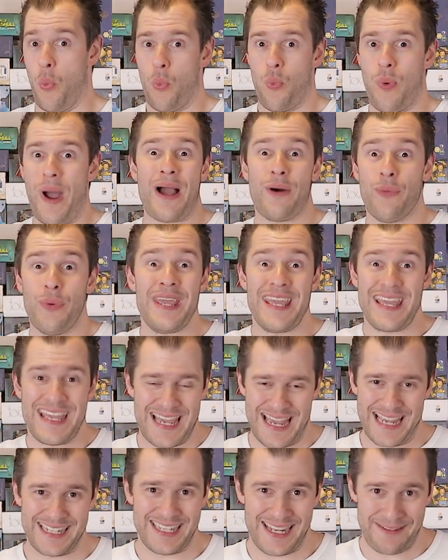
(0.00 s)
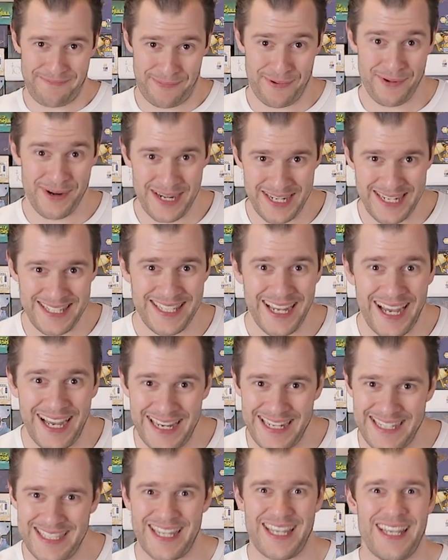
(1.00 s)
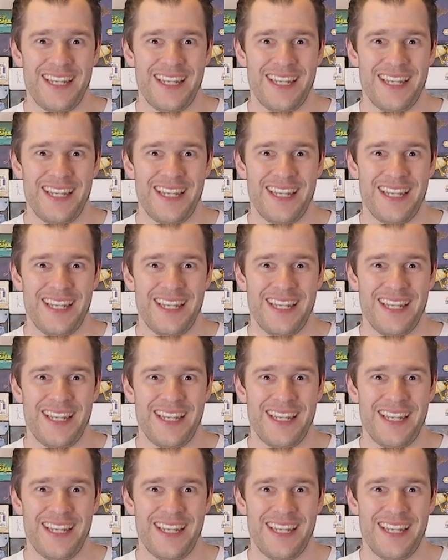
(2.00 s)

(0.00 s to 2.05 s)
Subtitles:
Wowee, is it pretty tight.